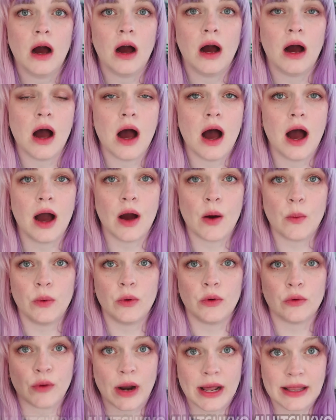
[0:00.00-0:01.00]
Uh, I
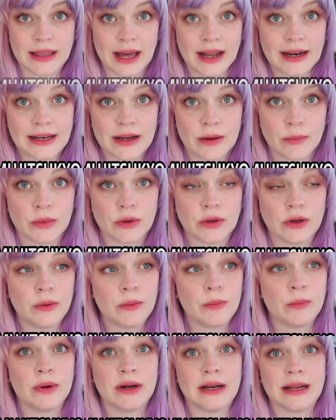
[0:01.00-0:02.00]
will write that down
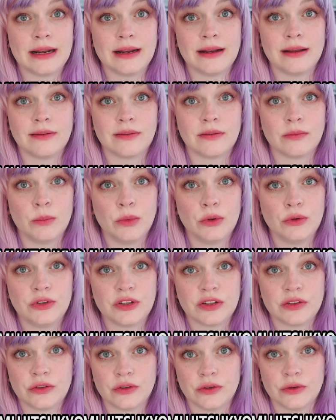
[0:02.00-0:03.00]
below, but it is
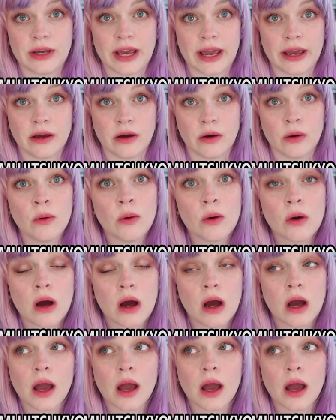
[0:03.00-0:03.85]
MUJITSUKYO.